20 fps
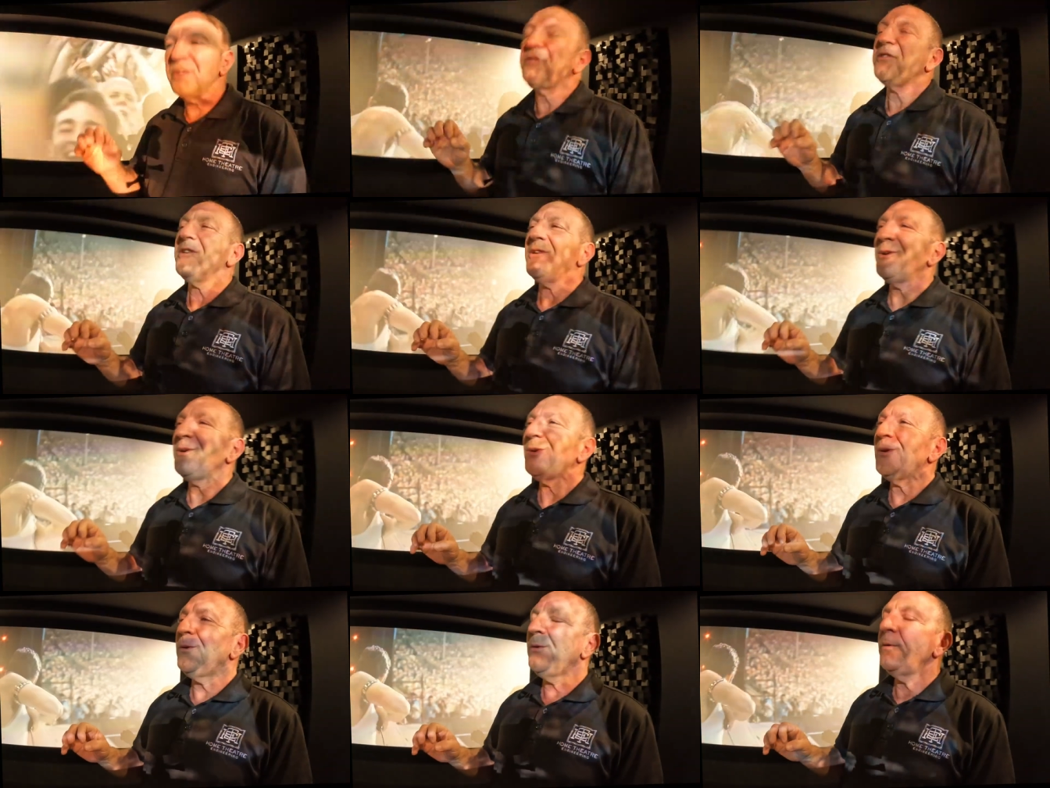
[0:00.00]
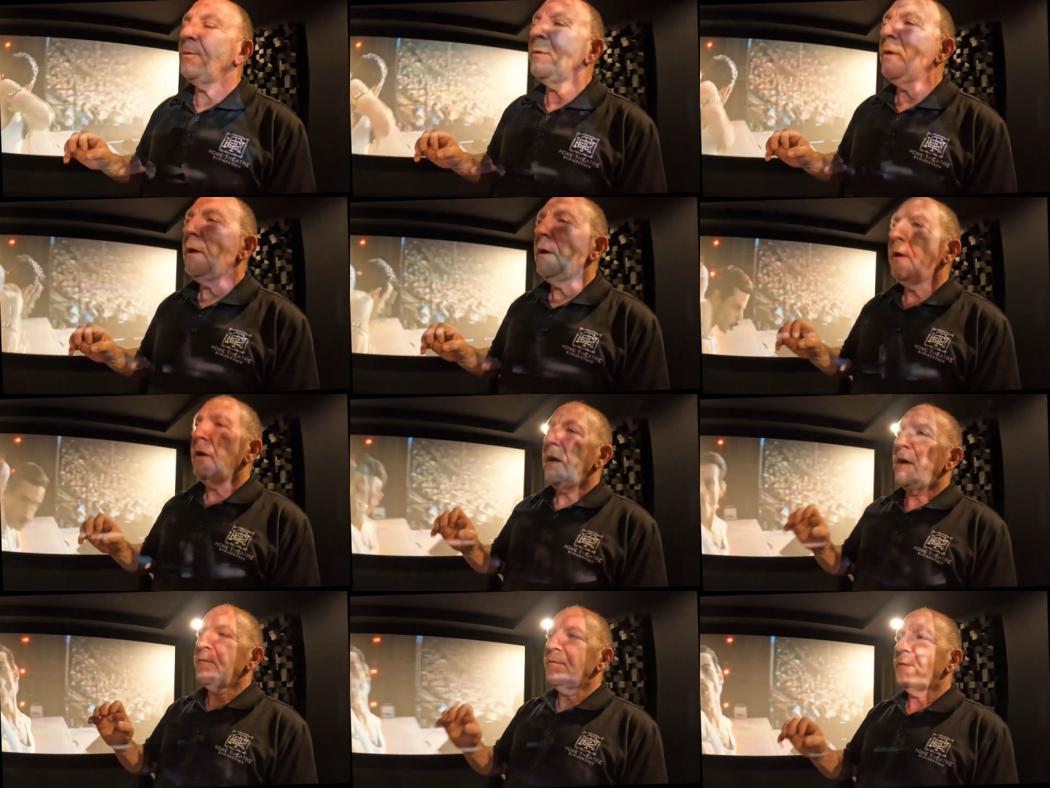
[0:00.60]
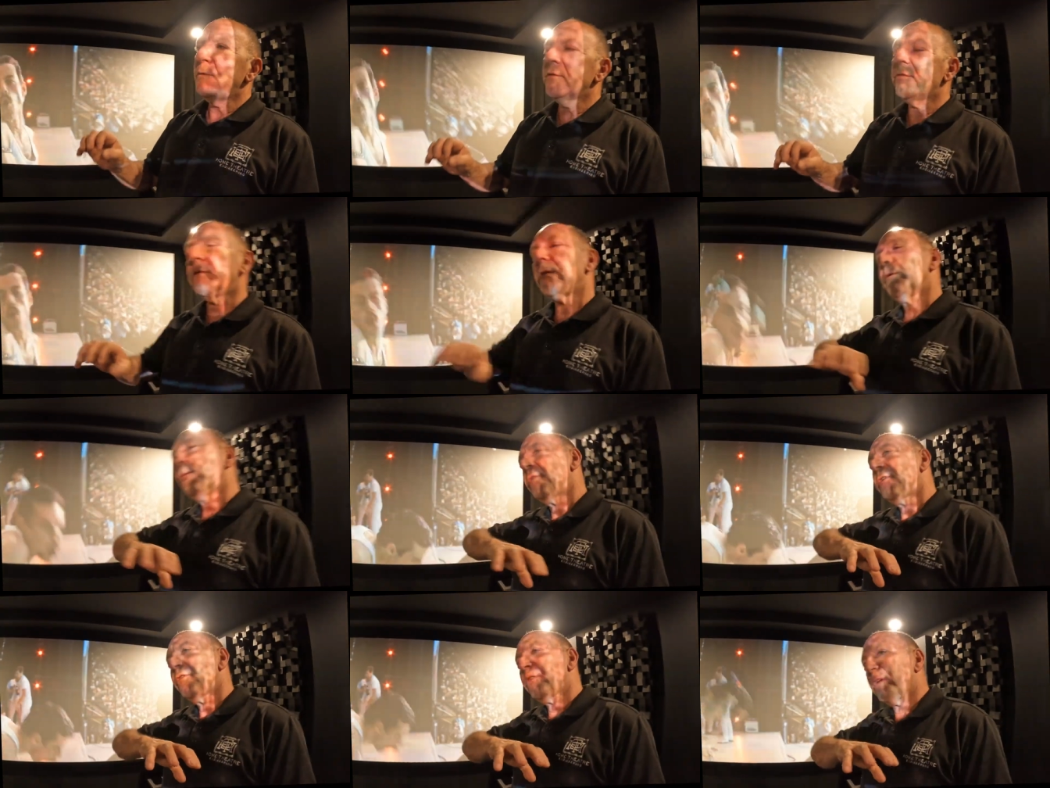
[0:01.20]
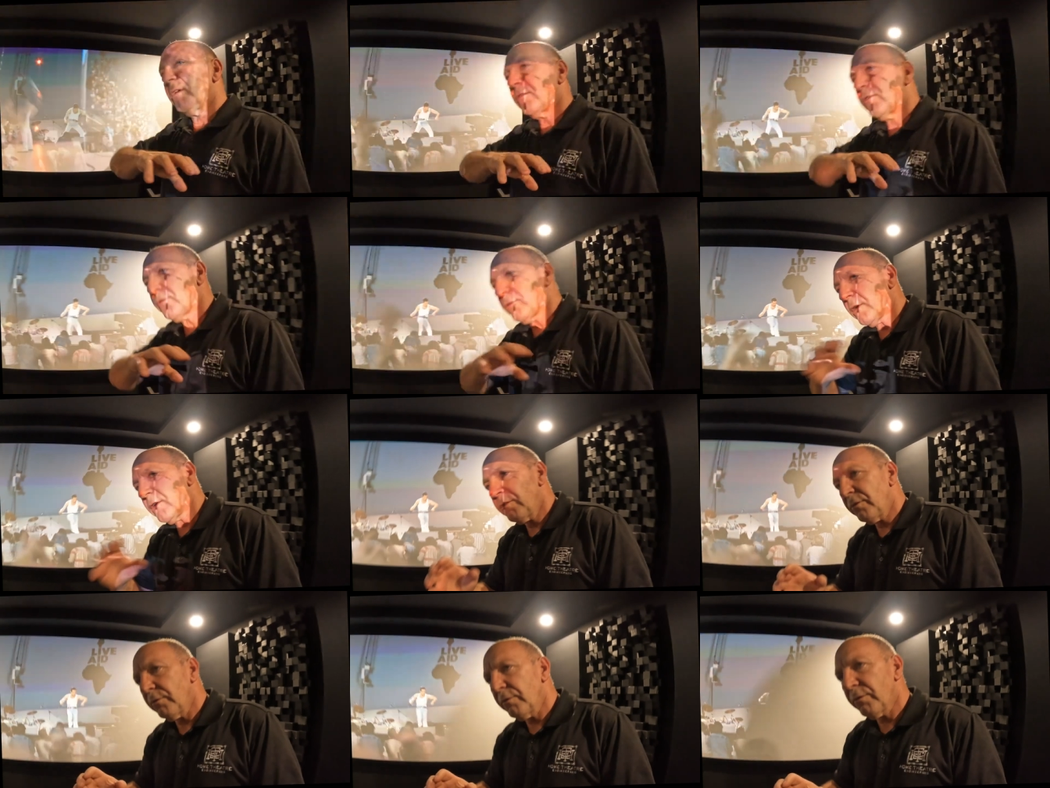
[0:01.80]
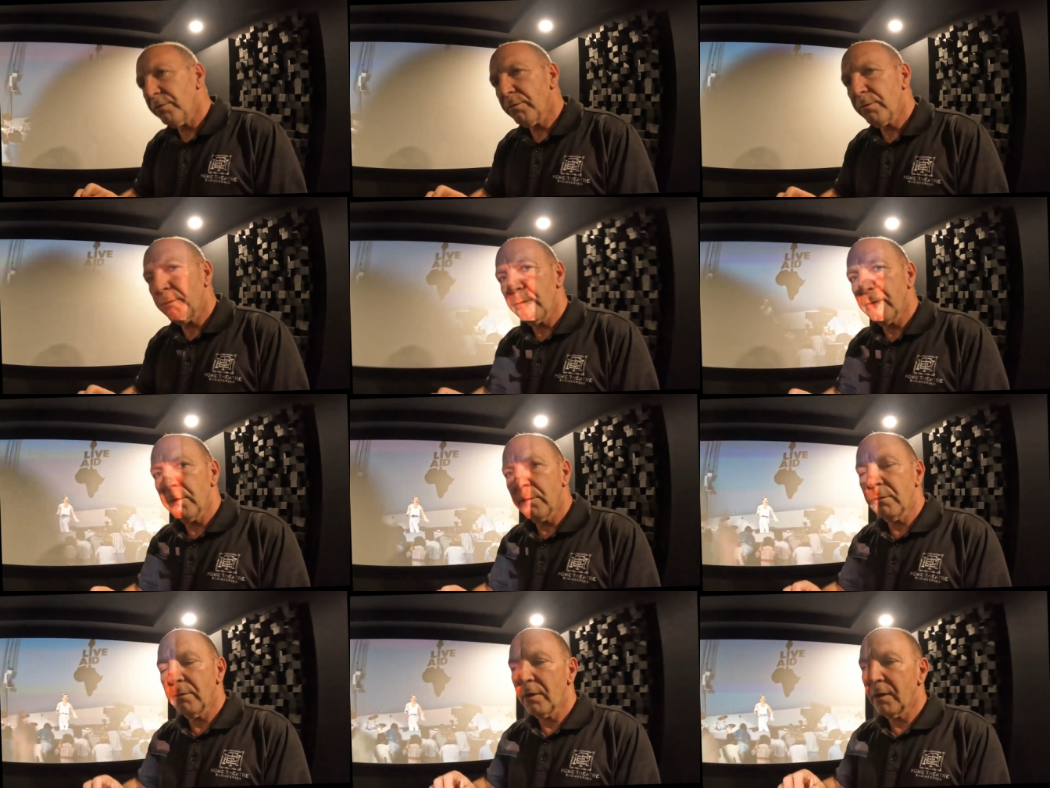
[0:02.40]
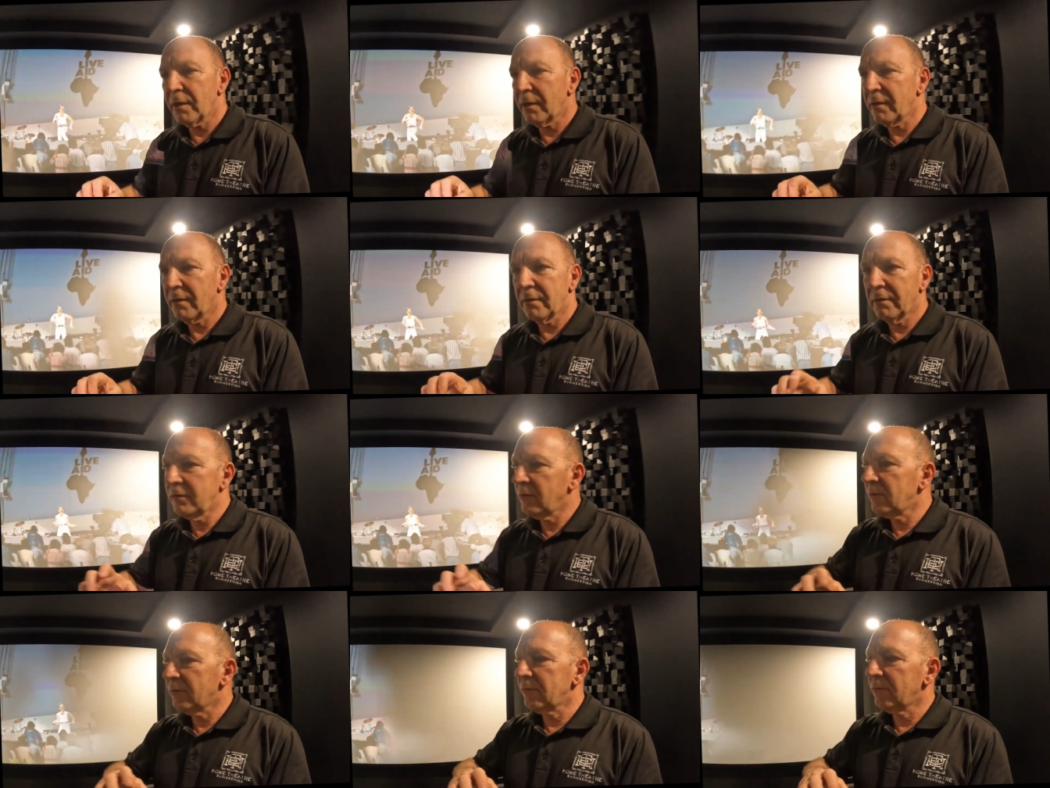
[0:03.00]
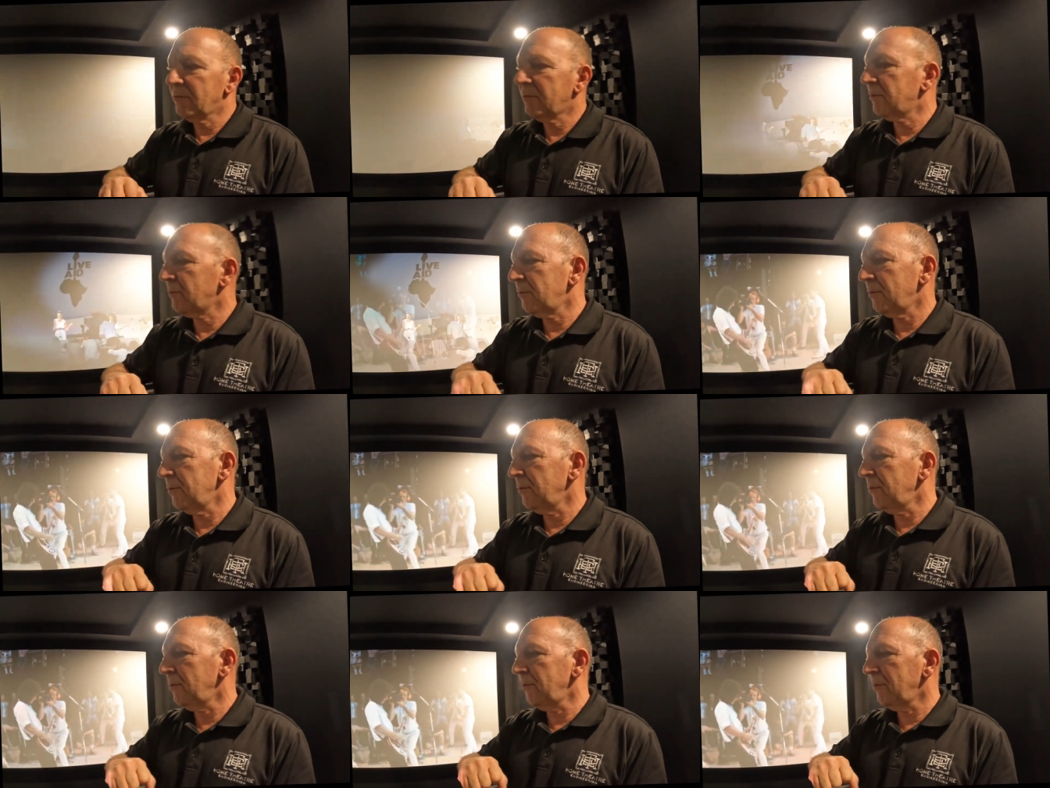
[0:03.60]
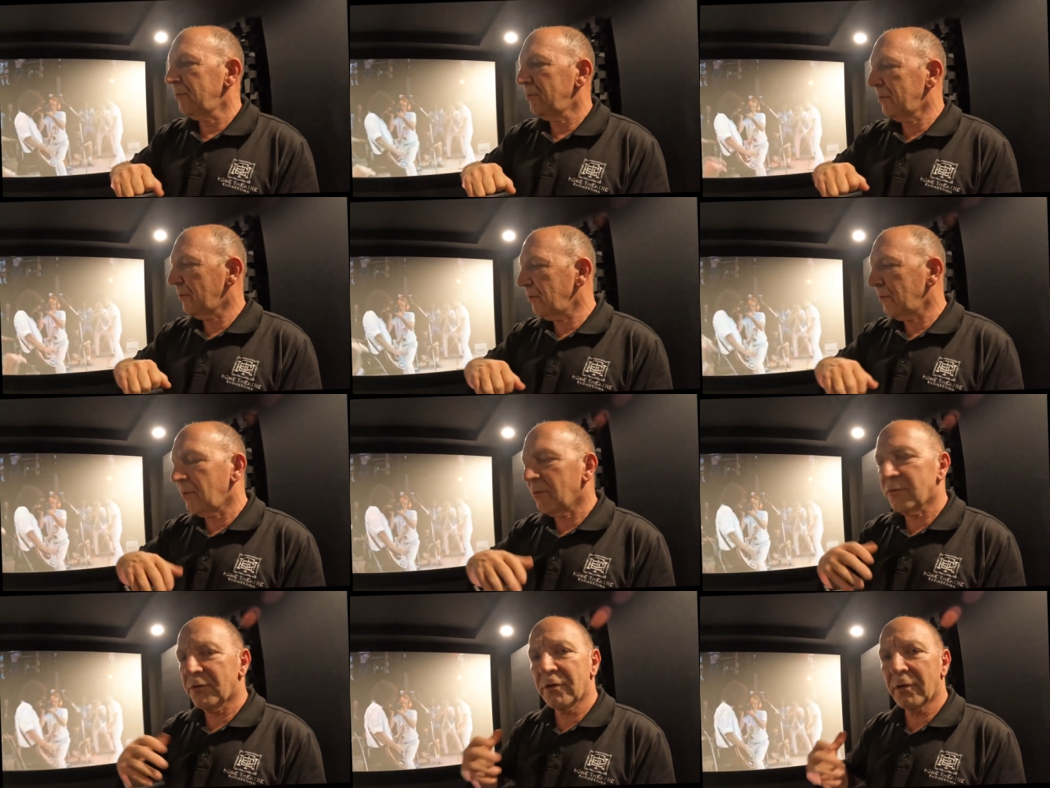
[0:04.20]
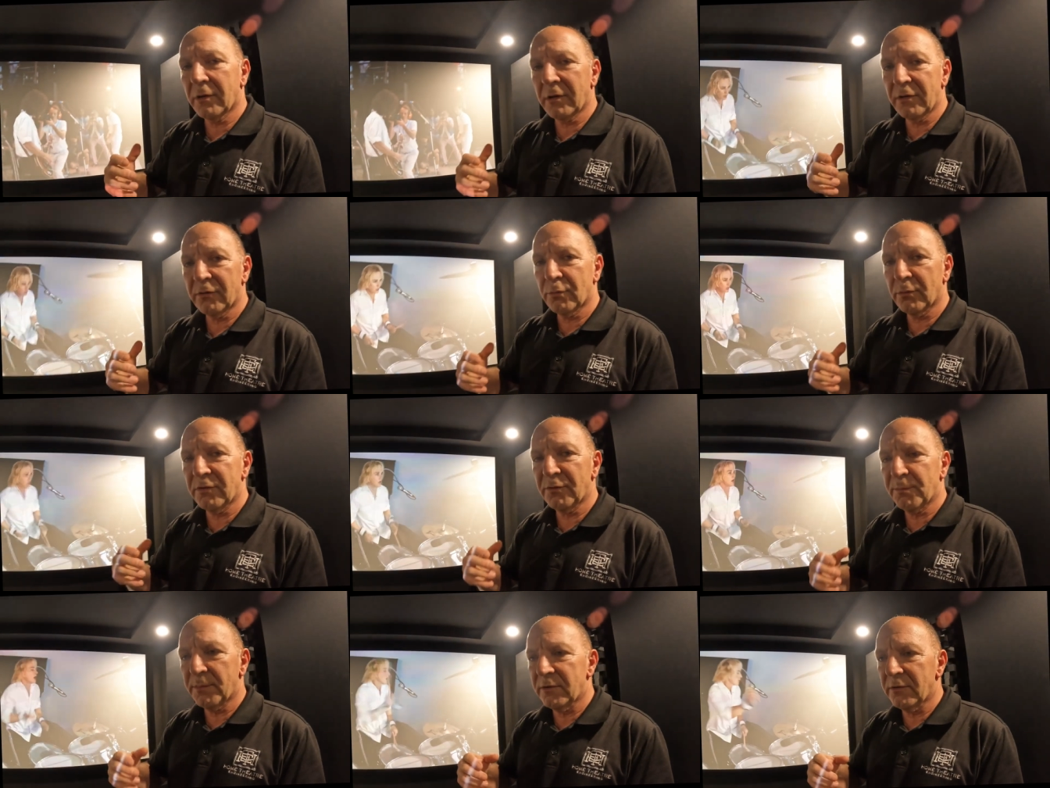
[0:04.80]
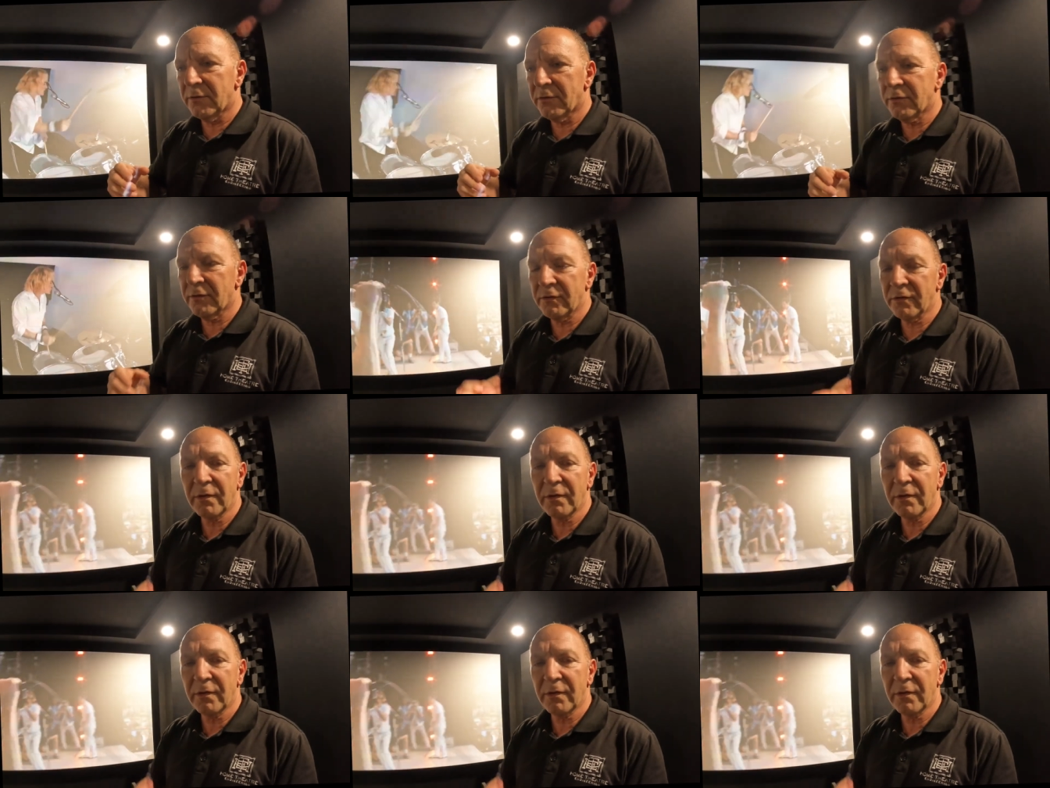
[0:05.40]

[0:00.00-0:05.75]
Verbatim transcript: So, unfortunately, we sent instructions through, and through good old Chinese whispers,